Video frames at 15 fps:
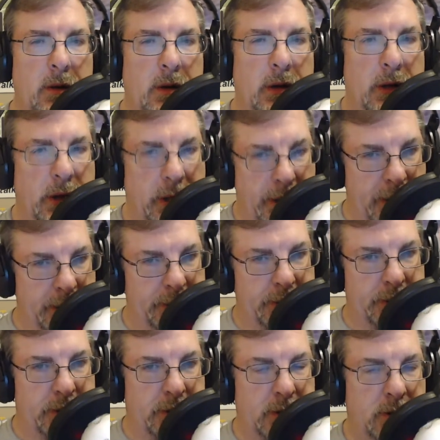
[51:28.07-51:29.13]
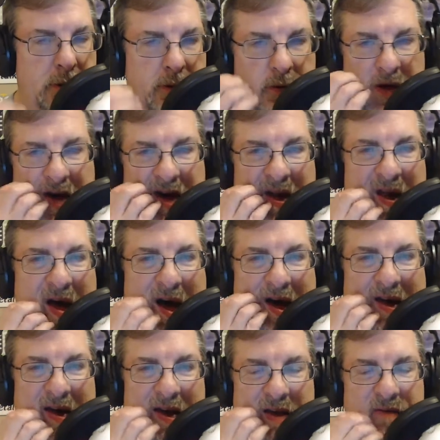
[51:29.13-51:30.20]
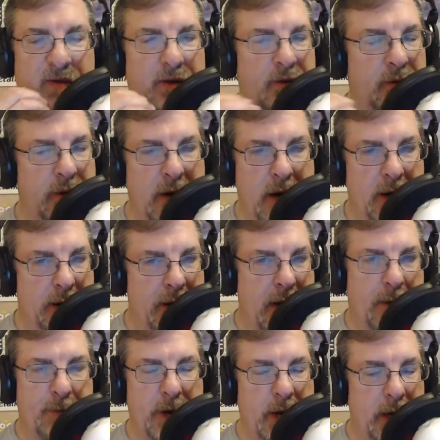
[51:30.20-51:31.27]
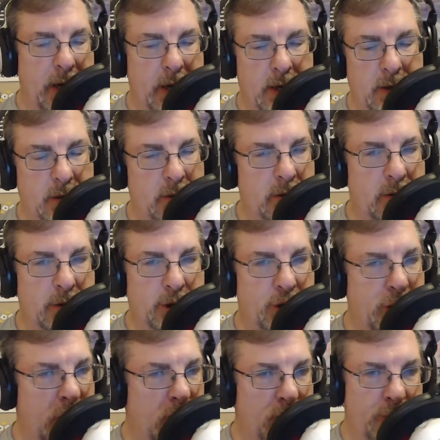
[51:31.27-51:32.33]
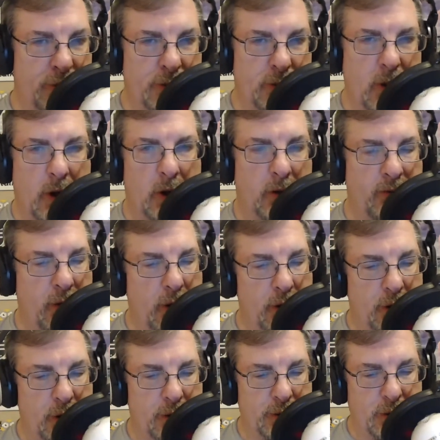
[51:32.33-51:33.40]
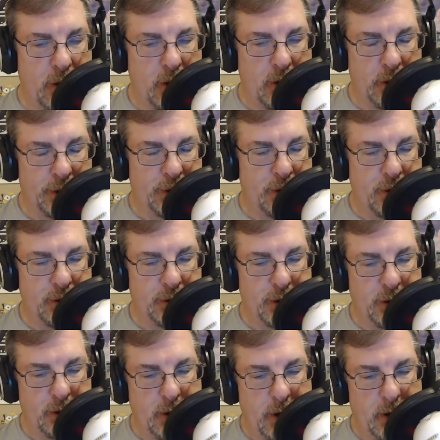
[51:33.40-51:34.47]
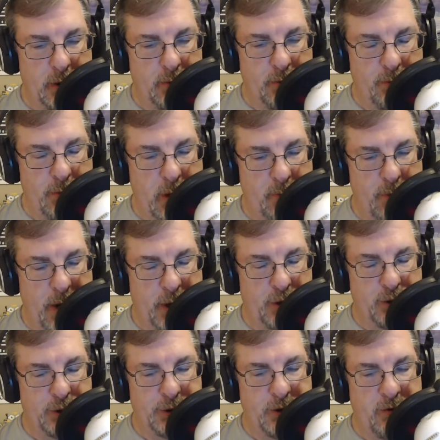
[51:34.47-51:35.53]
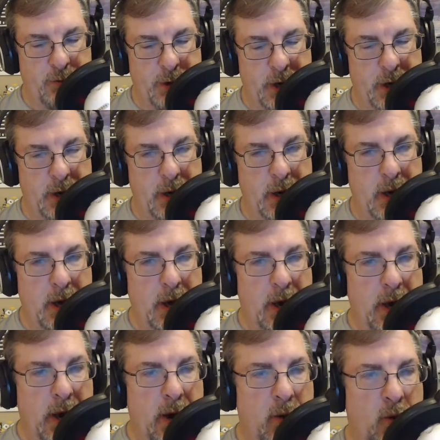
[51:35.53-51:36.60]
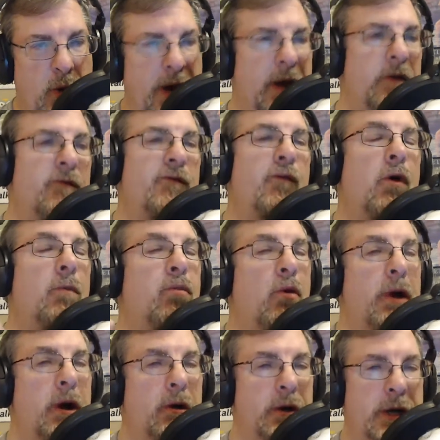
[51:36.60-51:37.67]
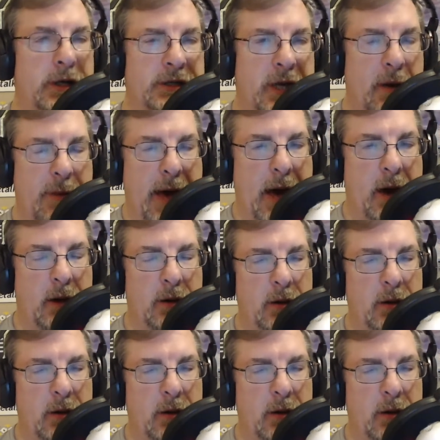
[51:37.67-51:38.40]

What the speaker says: list that I can even copy and share with all of our listeners and patrons and everybody. When 4.0 does come out,